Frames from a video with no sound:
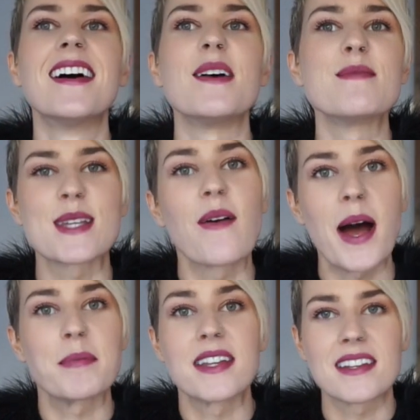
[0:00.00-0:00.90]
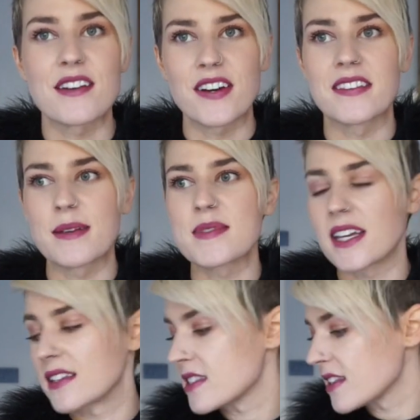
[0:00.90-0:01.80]
I'm so happy that I found
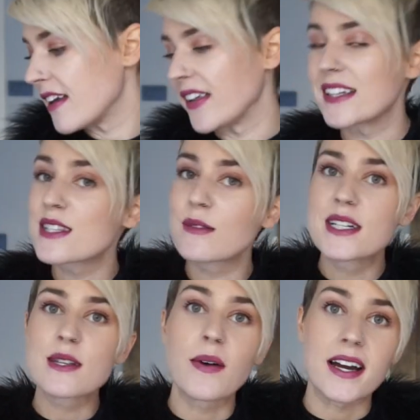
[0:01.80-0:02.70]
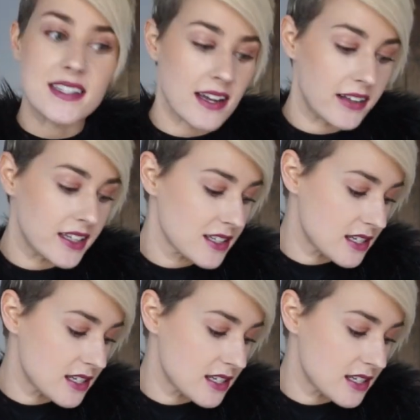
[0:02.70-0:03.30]
LipSense, and that's the reason why I sell it.